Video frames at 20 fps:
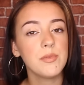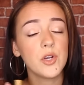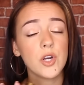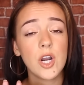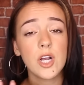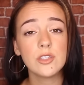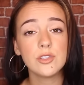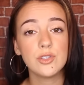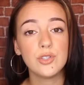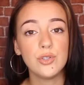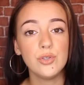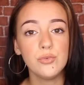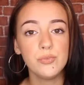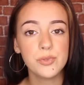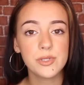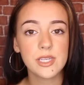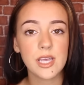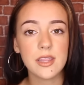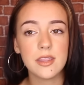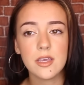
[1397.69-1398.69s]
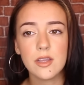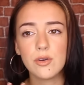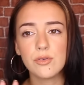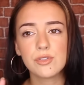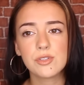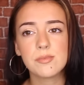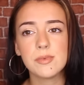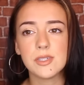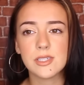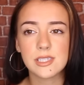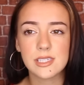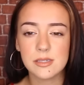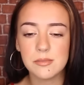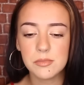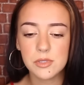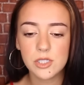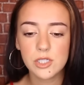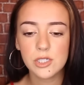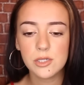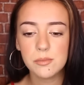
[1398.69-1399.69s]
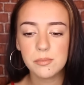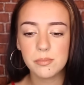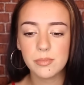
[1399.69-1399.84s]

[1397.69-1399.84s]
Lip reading: They're not dupes, and they don't smell similar,